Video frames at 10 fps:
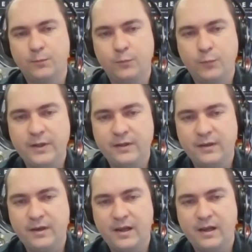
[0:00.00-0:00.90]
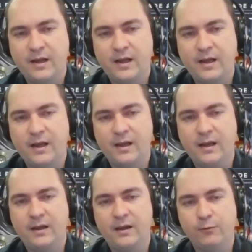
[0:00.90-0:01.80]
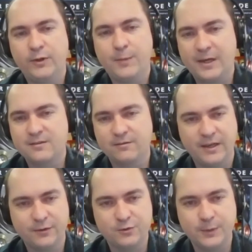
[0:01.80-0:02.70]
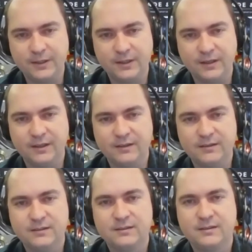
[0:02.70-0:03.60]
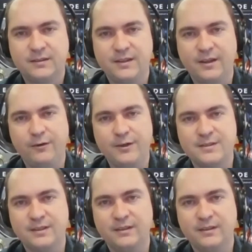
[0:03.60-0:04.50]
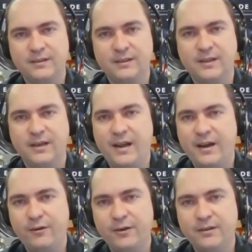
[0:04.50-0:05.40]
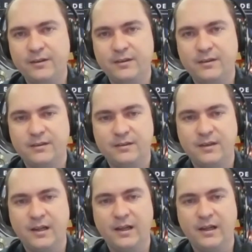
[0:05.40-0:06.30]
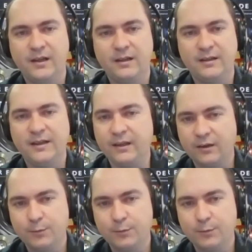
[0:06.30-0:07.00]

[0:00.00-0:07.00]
with a passive loudspeaker, there is an inherent link